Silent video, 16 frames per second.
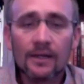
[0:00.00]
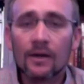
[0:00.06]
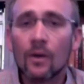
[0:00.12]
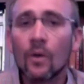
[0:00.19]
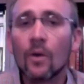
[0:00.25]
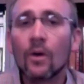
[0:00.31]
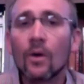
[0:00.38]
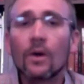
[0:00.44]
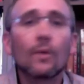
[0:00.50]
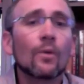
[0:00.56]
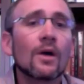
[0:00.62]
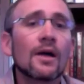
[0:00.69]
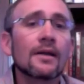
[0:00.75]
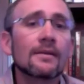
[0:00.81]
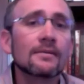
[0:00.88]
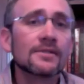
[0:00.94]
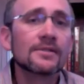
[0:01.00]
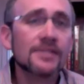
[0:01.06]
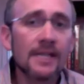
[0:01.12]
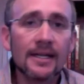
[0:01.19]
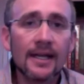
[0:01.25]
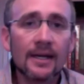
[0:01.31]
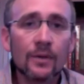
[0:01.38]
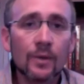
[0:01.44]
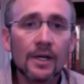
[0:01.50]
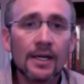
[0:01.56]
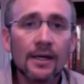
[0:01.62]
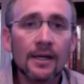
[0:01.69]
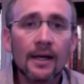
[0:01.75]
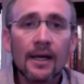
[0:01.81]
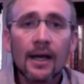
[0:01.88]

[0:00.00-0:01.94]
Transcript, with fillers: or one Sunday a week,